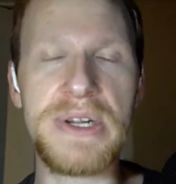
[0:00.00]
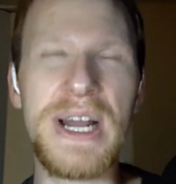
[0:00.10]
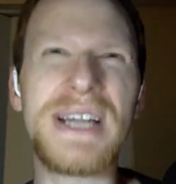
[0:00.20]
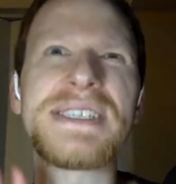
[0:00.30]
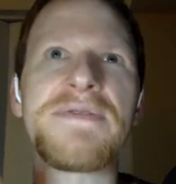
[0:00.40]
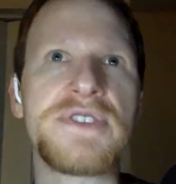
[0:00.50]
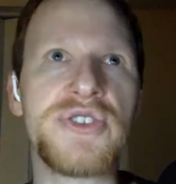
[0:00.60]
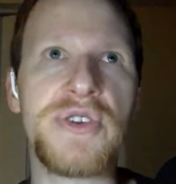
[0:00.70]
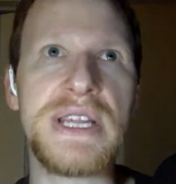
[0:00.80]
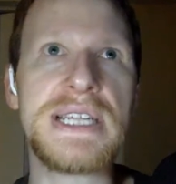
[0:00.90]
Well, not a
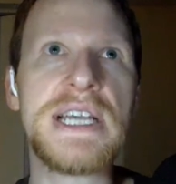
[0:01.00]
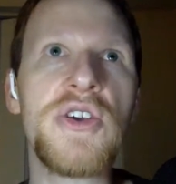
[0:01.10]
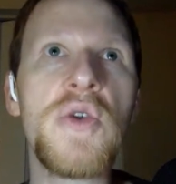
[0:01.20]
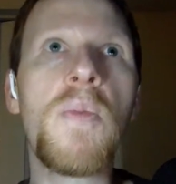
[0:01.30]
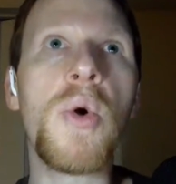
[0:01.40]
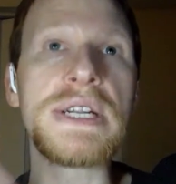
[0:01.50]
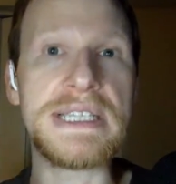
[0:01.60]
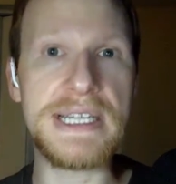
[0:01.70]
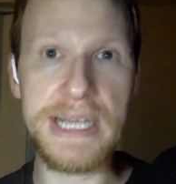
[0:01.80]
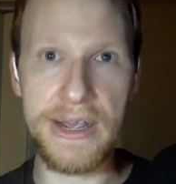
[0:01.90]
different story. They tell you more
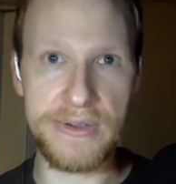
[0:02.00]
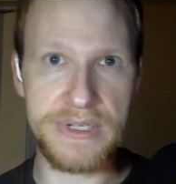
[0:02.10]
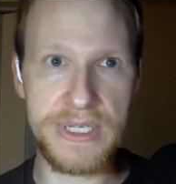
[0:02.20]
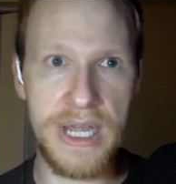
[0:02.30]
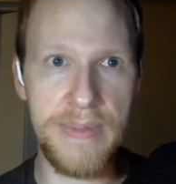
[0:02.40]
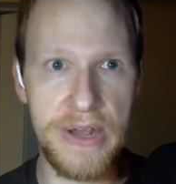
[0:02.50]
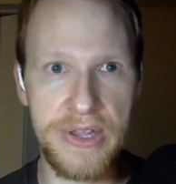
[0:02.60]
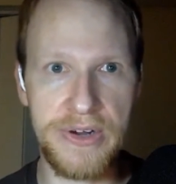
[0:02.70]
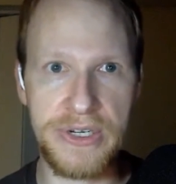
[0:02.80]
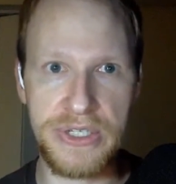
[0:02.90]
details
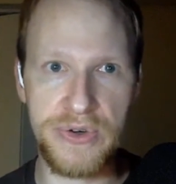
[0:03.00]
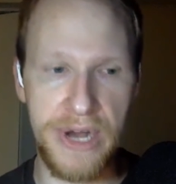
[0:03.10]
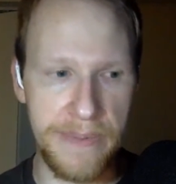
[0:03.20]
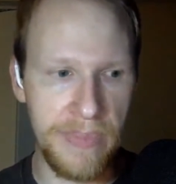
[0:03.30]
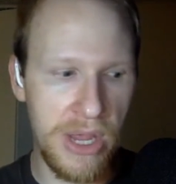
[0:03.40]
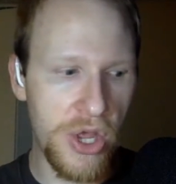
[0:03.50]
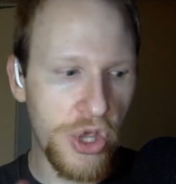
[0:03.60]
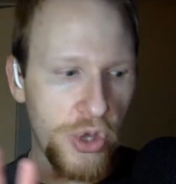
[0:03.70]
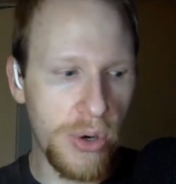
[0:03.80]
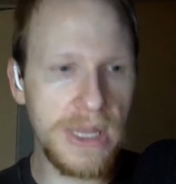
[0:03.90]
about the current story.
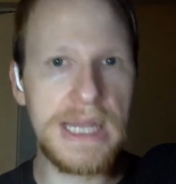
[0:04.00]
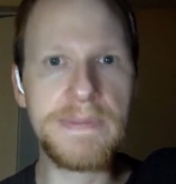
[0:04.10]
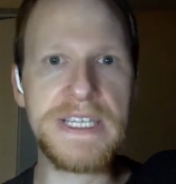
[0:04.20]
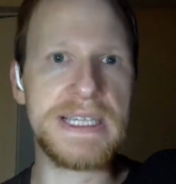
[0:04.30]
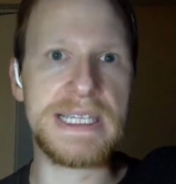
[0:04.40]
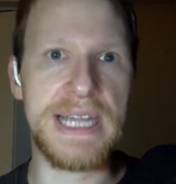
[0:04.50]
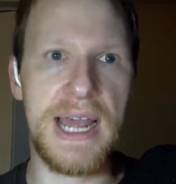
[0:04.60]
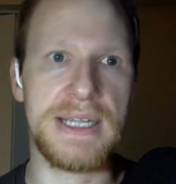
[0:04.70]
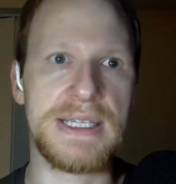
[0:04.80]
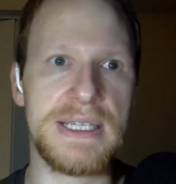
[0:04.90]
Your Libsyn
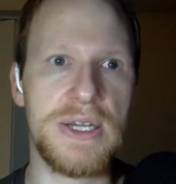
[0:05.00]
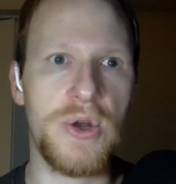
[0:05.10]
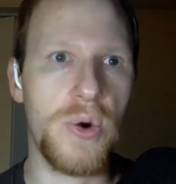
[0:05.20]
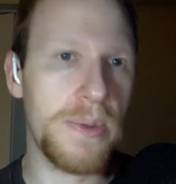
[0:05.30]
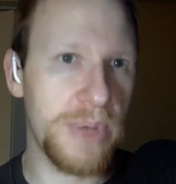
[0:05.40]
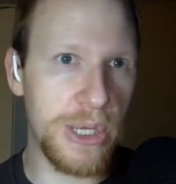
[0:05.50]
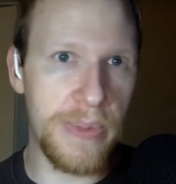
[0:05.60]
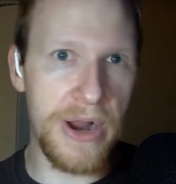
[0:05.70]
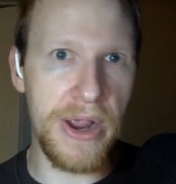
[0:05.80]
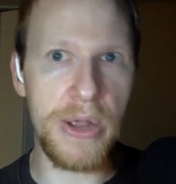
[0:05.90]
stats or
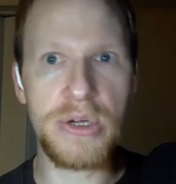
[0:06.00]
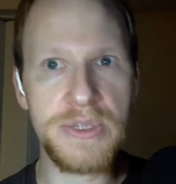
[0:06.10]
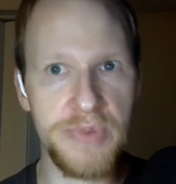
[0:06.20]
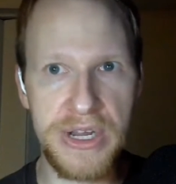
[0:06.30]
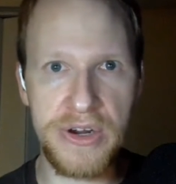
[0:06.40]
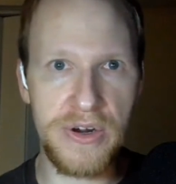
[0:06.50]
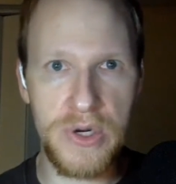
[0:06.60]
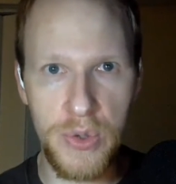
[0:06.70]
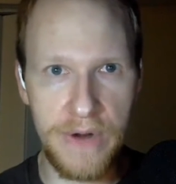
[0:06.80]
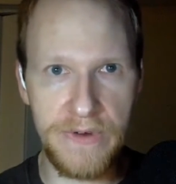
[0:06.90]
Blueberry or Spreaker
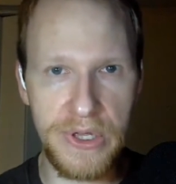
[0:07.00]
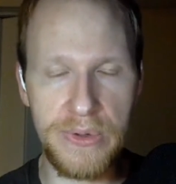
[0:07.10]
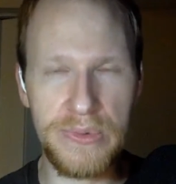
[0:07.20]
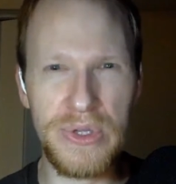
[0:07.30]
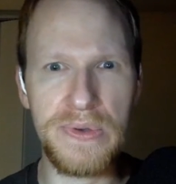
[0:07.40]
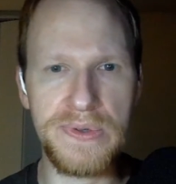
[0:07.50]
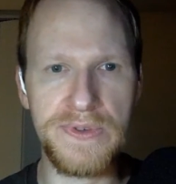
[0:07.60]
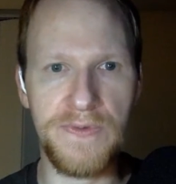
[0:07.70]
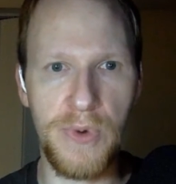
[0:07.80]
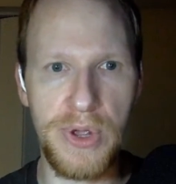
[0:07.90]
or whoever you
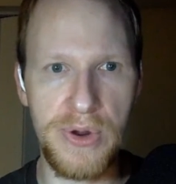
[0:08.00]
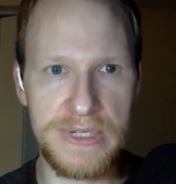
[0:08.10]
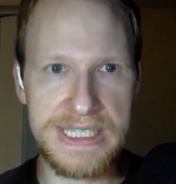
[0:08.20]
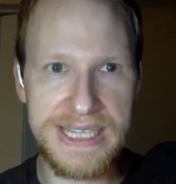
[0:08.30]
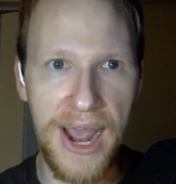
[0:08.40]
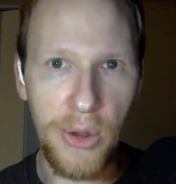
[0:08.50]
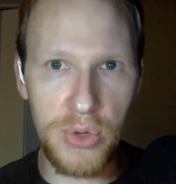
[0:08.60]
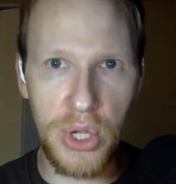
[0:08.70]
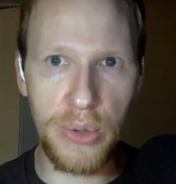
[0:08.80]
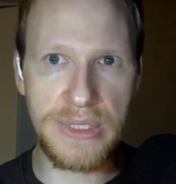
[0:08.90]
use for your
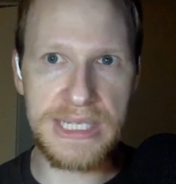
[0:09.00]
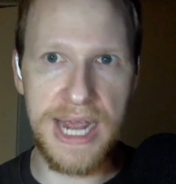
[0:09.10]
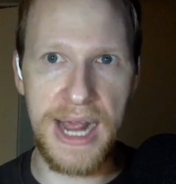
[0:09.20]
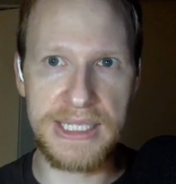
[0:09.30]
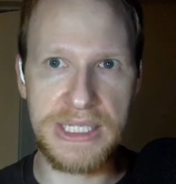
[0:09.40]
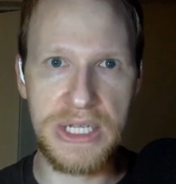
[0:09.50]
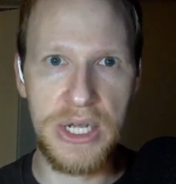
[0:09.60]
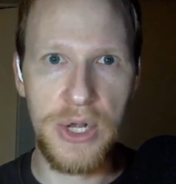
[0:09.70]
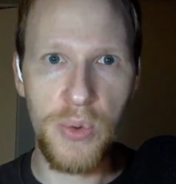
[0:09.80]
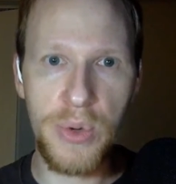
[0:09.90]
download stats
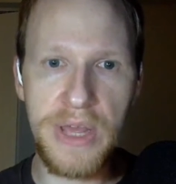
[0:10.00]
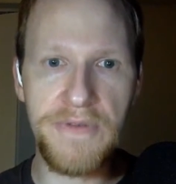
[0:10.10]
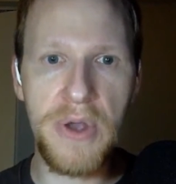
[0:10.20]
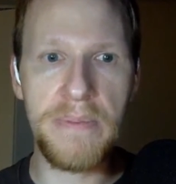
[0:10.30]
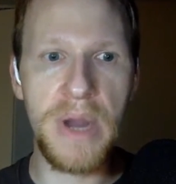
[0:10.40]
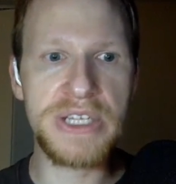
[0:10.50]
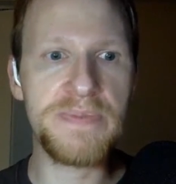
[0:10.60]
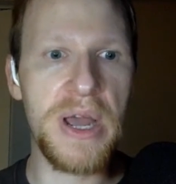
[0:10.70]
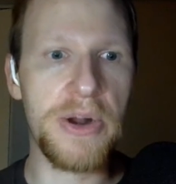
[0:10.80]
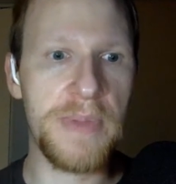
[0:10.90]
will give you a
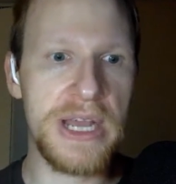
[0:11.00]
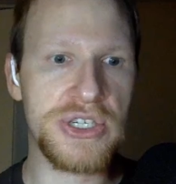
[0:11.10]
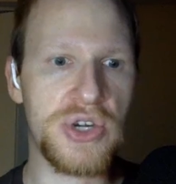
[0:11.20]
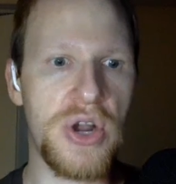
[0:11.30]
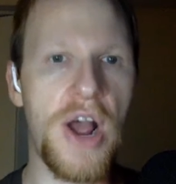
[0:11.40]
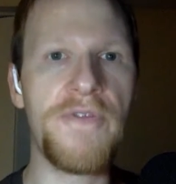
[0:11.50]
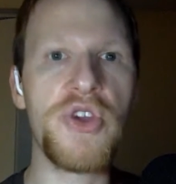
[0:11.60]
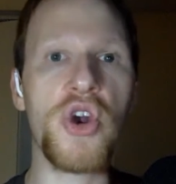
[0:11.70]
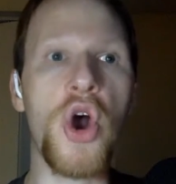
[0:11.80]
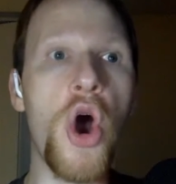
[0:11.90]
much better picture
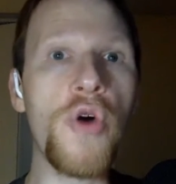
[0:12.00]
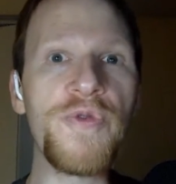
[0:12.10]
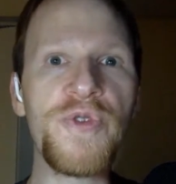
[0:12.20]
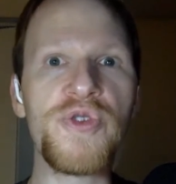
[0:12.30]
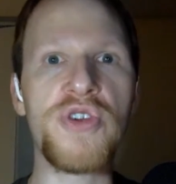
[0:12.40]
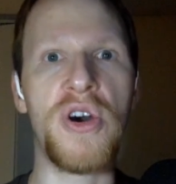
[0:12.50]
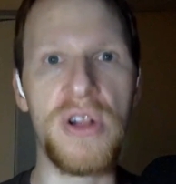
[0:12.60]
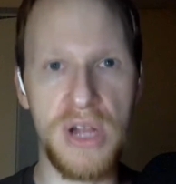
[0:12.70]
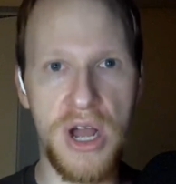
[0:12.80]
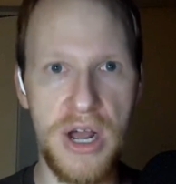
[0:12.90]
of your
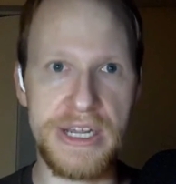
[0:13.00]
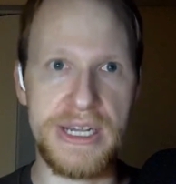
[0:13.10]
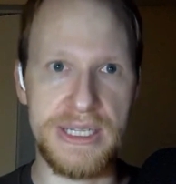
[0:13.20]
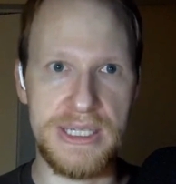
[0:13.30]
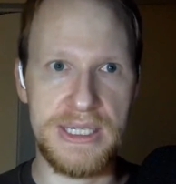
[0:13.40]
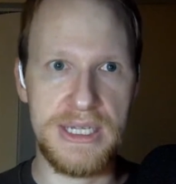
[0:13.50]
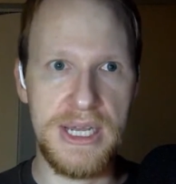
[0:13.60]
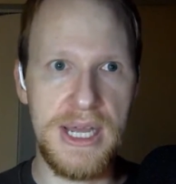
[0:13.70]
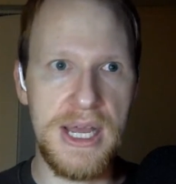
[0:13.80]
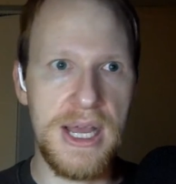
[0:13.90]
overall audience.